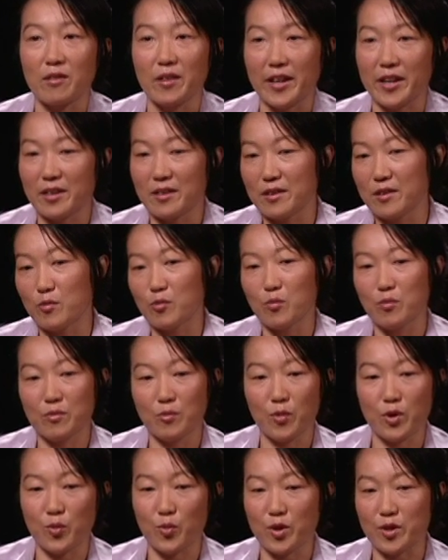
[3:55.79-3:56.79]
Like
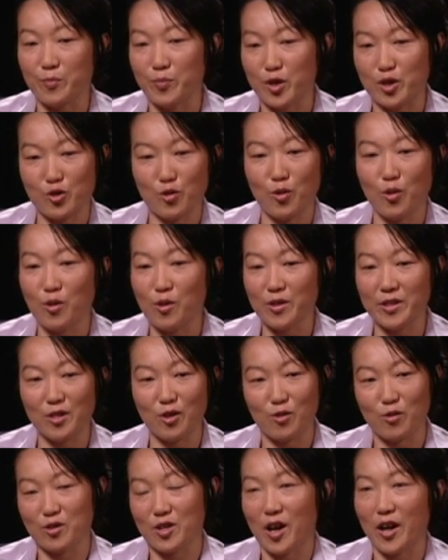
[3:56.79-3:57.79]
when we're in patrol and
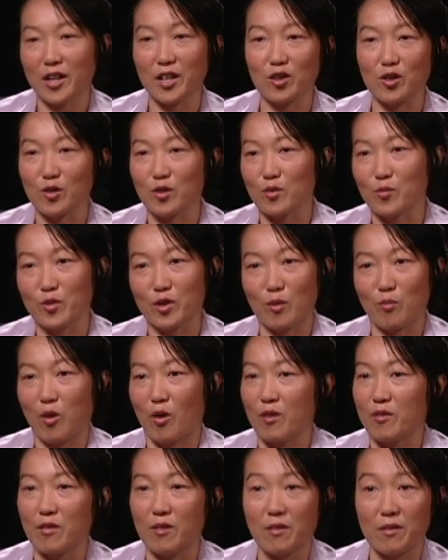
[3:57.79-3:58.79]
you're talking with your
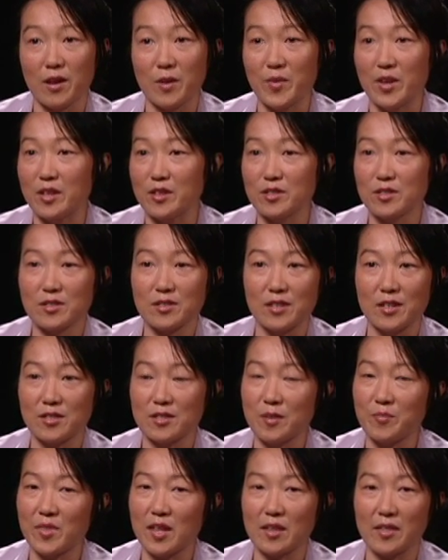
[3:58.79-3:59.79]
partner, I mean, it's
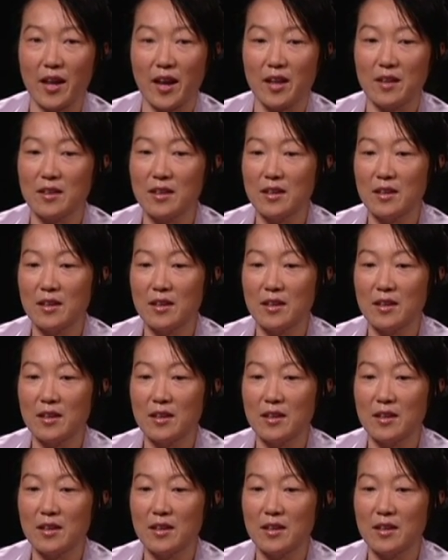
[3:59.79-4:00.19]
something that